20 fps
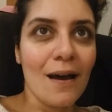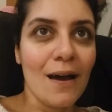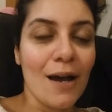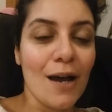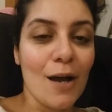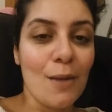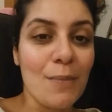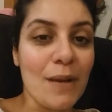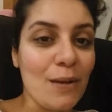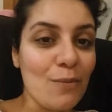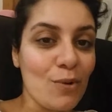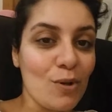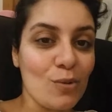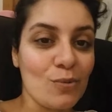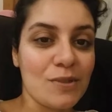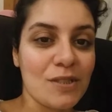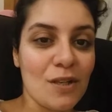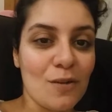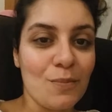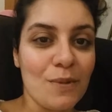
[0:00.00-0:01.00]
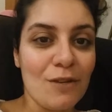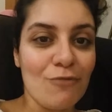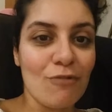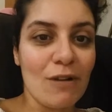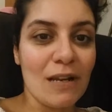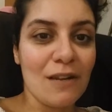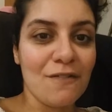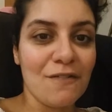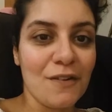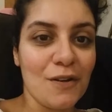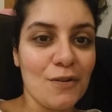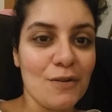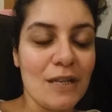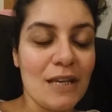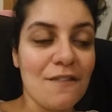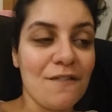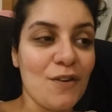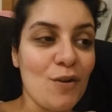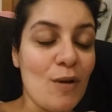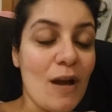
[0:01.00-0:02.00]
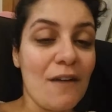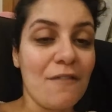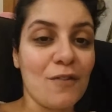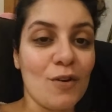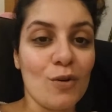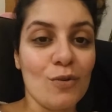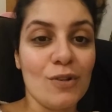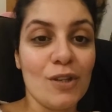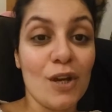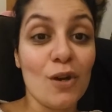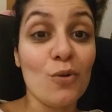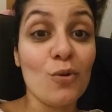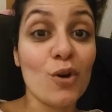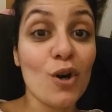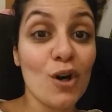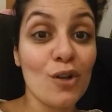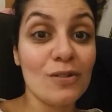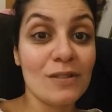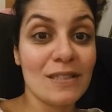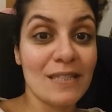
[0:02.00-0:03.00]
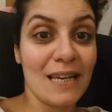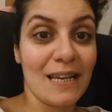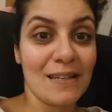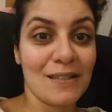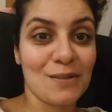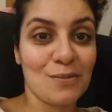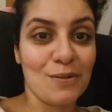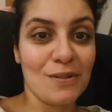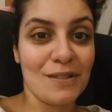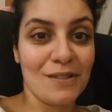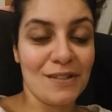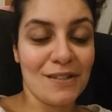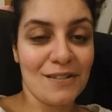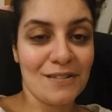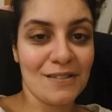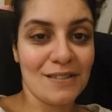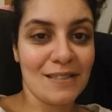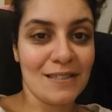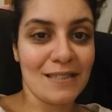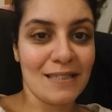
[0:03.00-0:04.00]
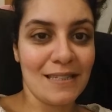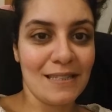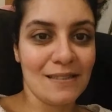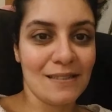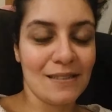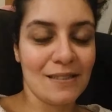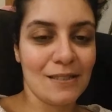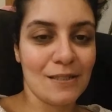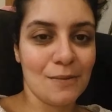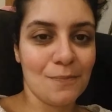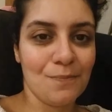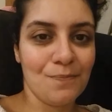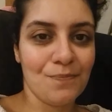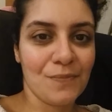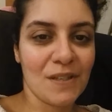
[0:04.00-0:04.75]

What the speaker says: It will also be relevant if you have gone no contact with a narcissist.